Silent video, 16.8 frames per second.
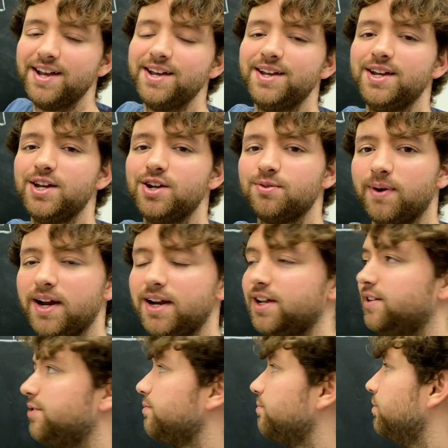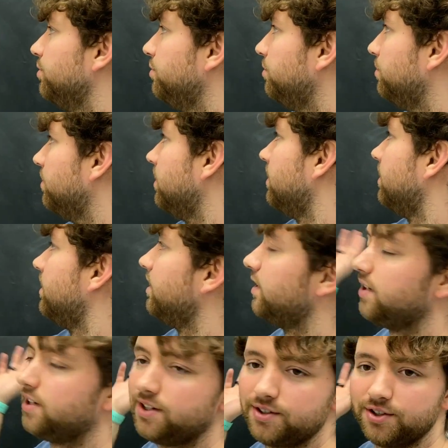iterating through
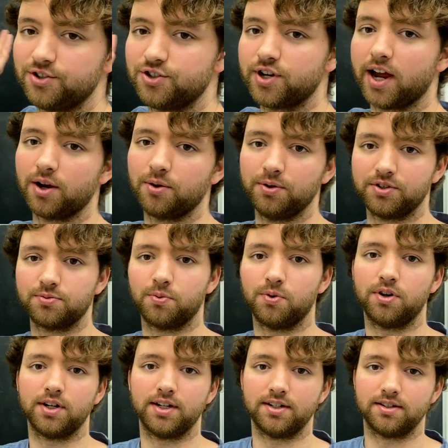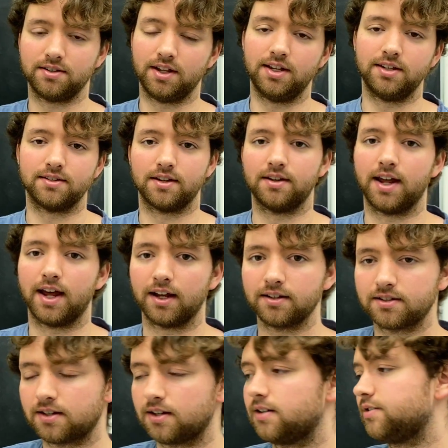to check which one is the next.